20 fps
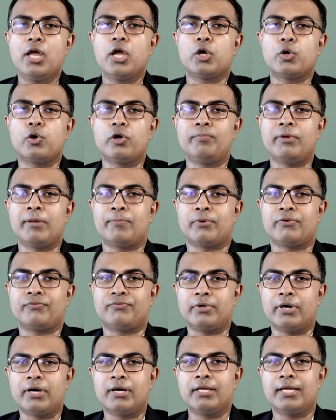could be
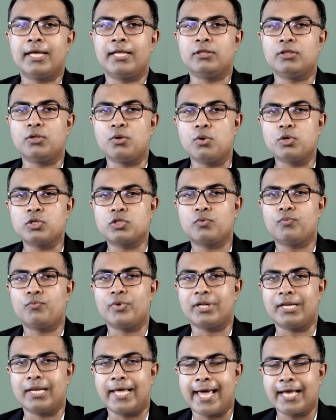preferred in those
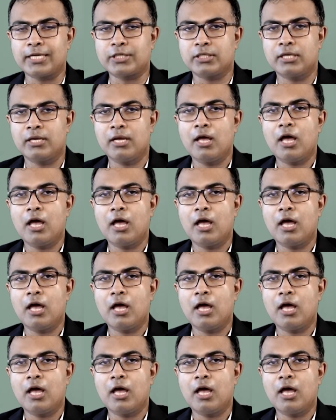with NASH,